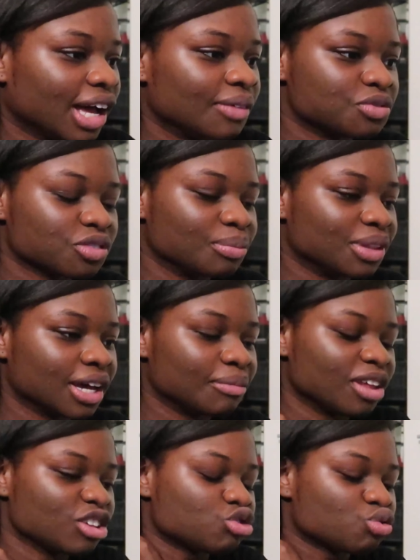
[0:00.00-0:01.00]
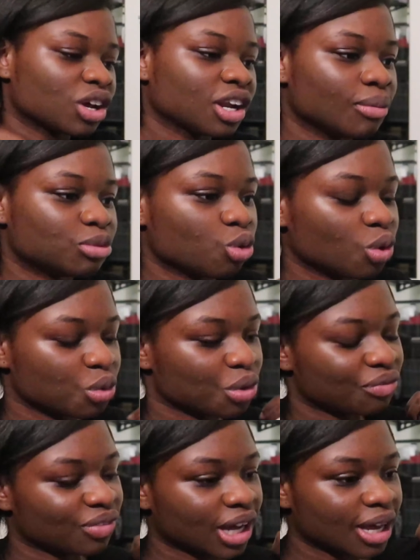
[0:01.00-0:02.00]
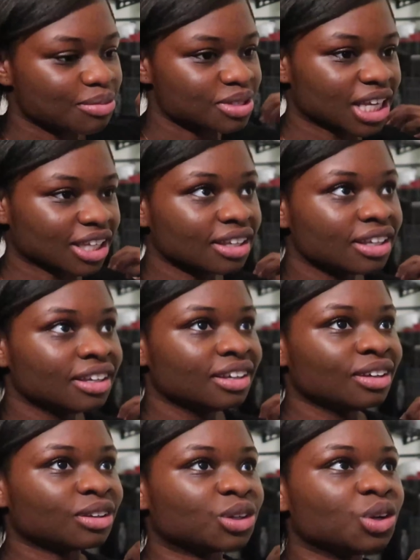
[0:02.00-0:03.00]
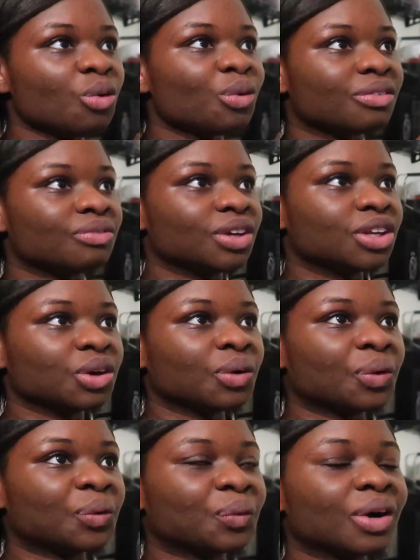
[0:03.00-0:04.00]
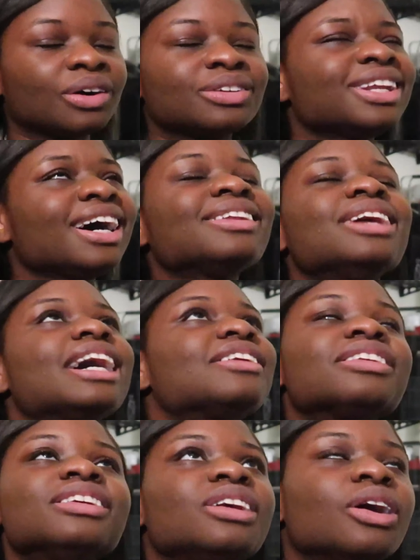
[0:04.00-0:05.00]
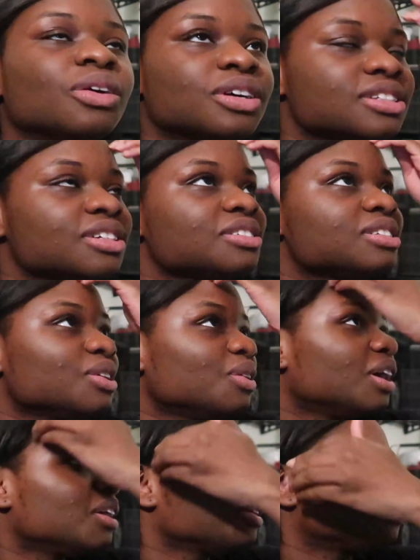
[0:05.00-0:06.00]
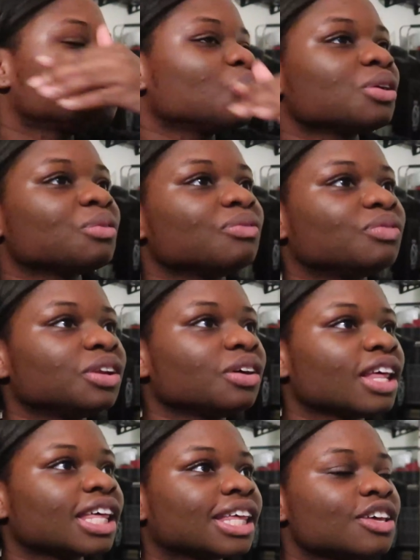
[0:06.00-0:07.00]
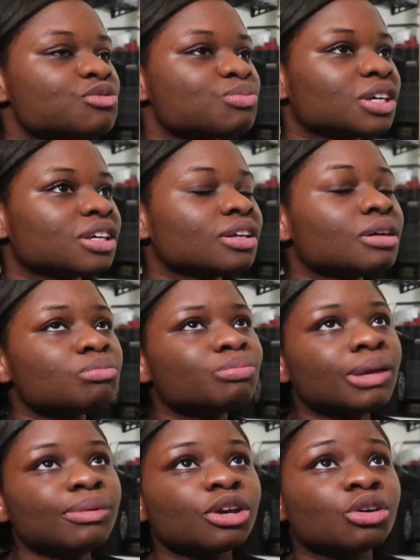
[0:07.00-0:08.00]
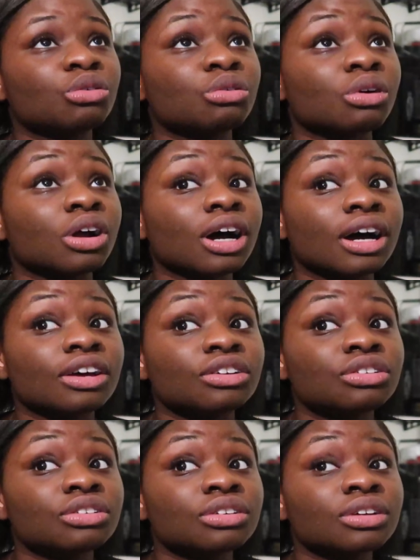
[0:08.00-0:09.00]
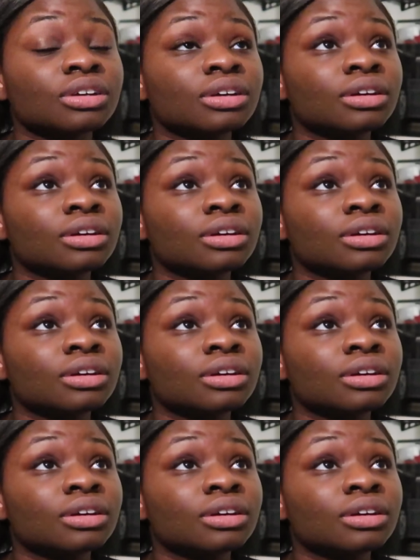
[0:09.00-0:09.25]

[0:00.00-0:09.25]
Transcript: vibes from them, like straight up twenty-one vibes. Like, you know what video? Oh, not actually, no, because there's no other twenty-one video that gives me, maybe Crush,